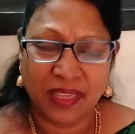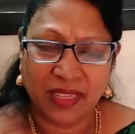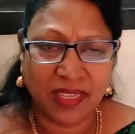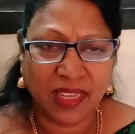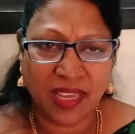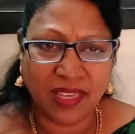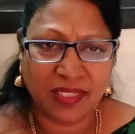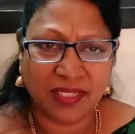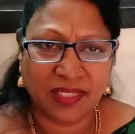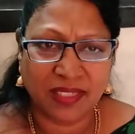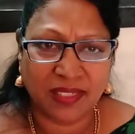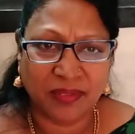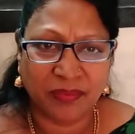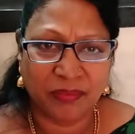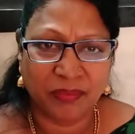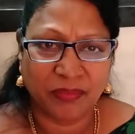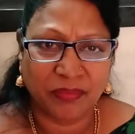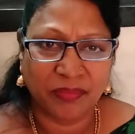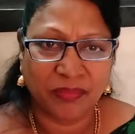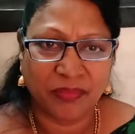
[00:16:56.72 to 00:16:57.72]
Yes.
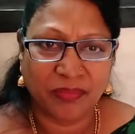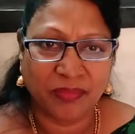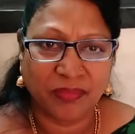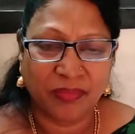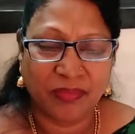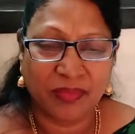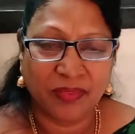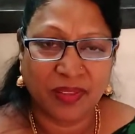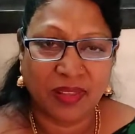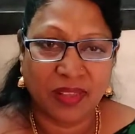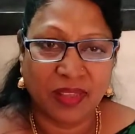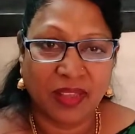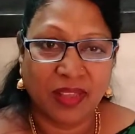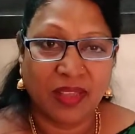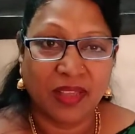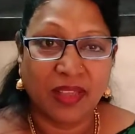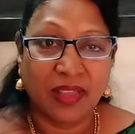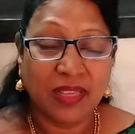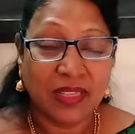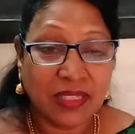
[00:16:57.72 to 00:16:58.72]

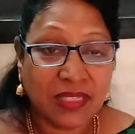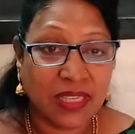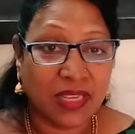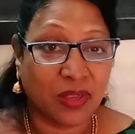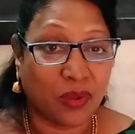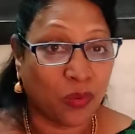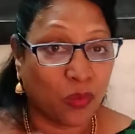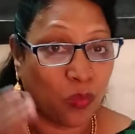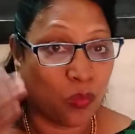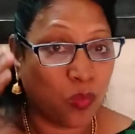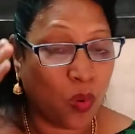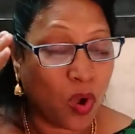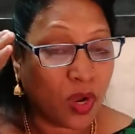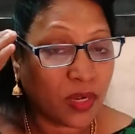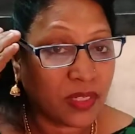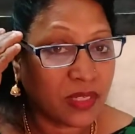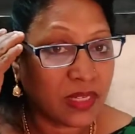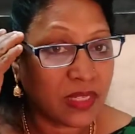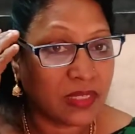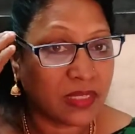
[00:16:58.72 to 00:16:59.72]
See,
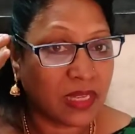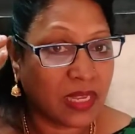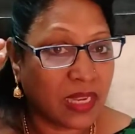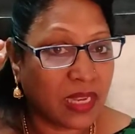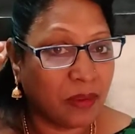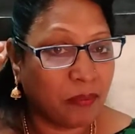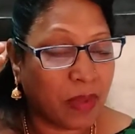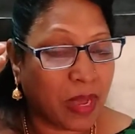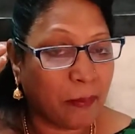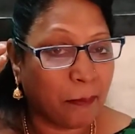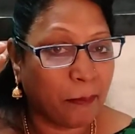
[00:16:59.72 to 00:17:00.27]
what is in my